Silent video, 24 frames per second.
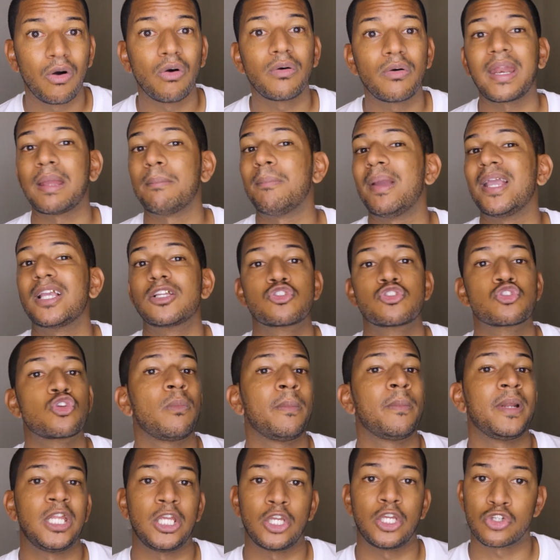They make too
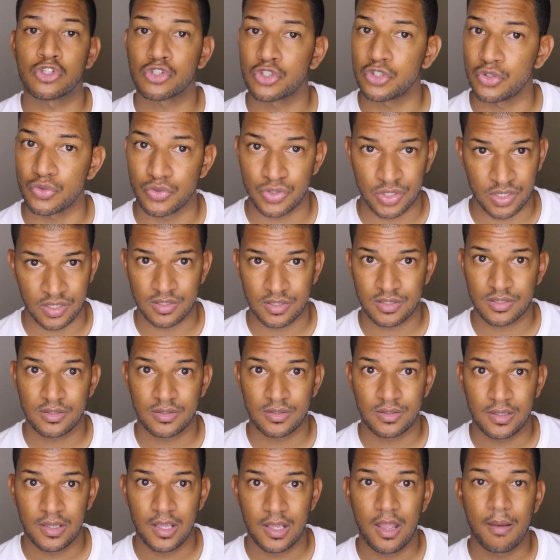many excuses.
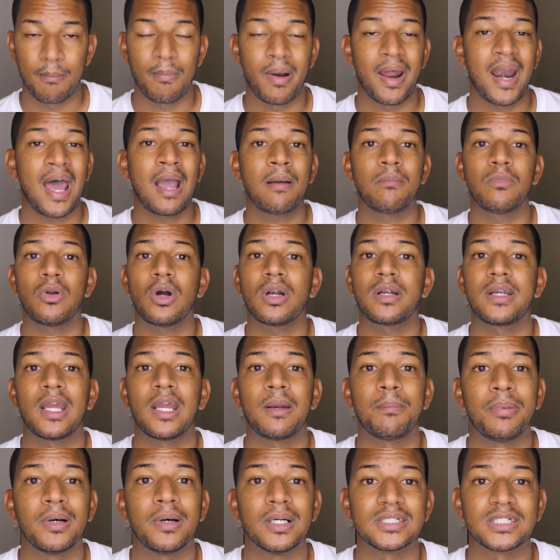But I'm not
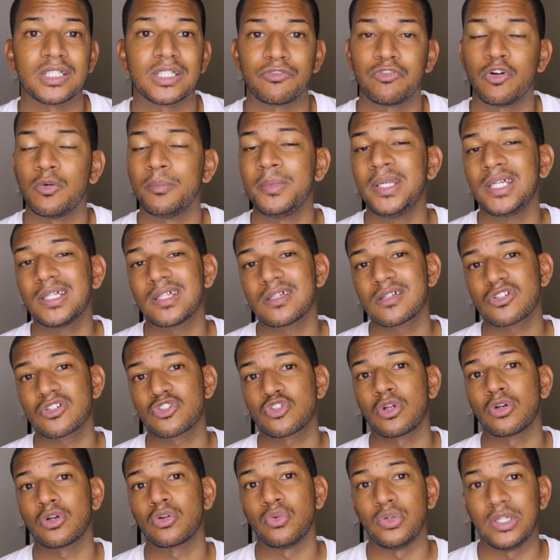that person. For me, this is
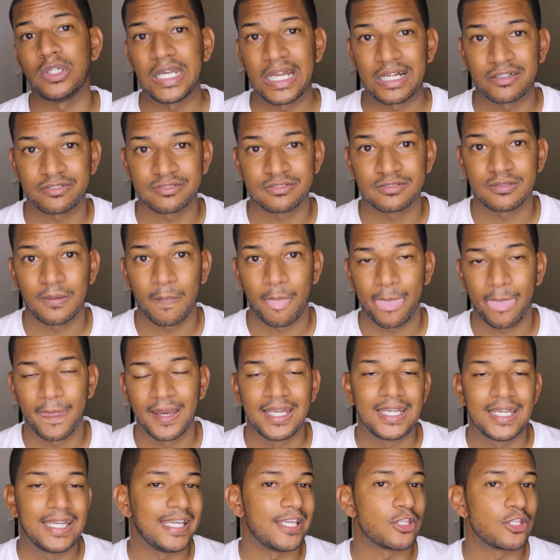not good enough.
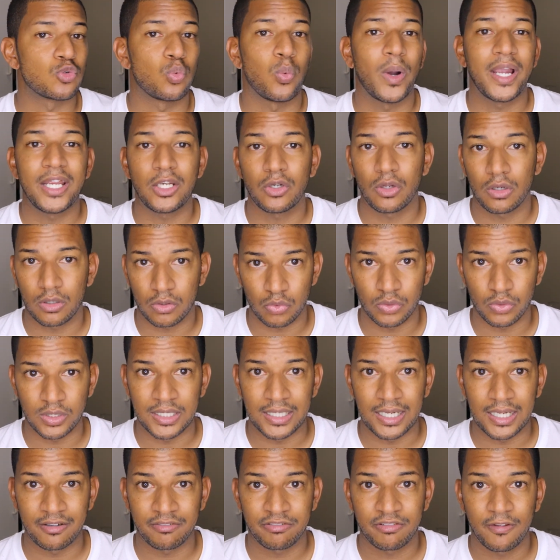It's way not good
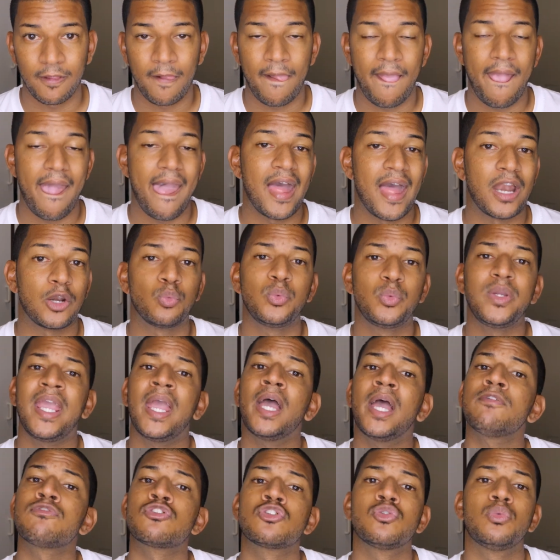enough. And we
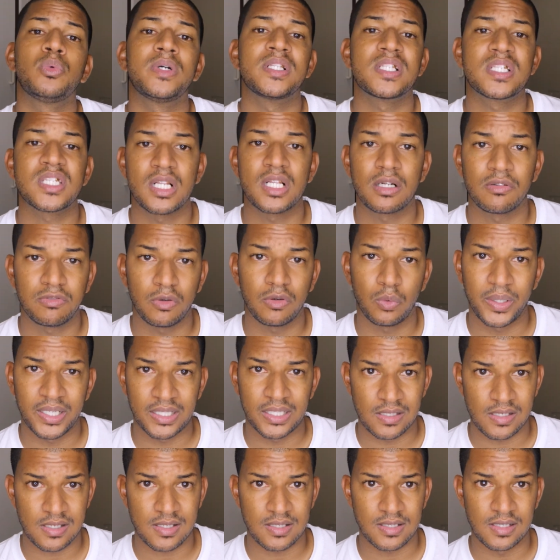have to win silverware
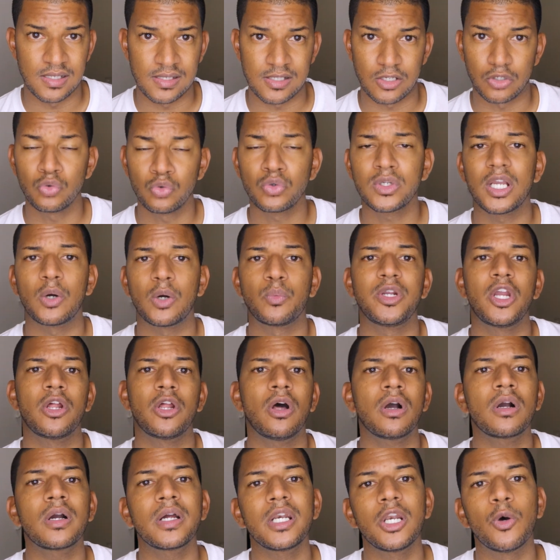this season. Look here, we are
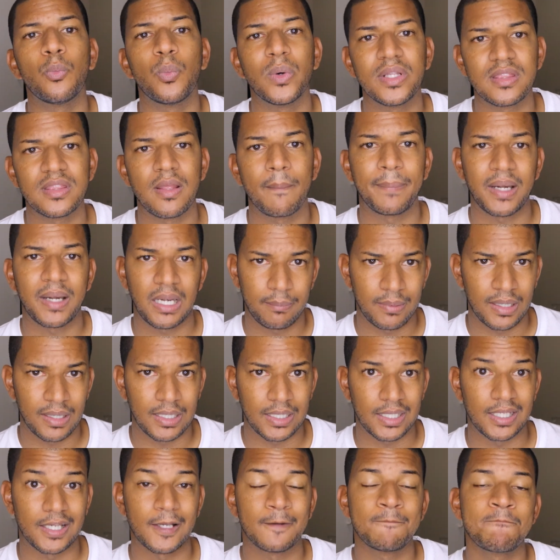not going to win the Premier
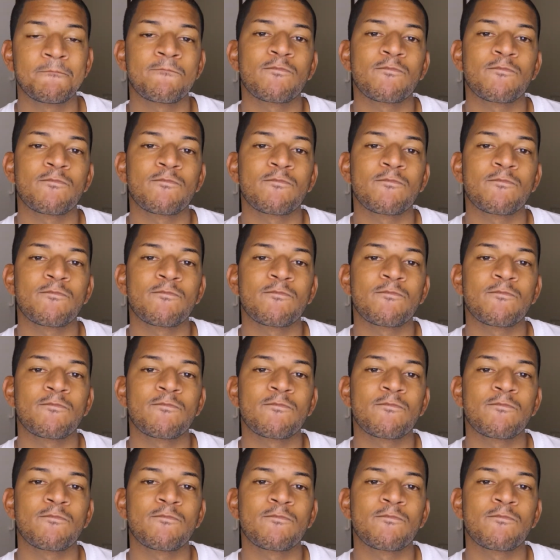League,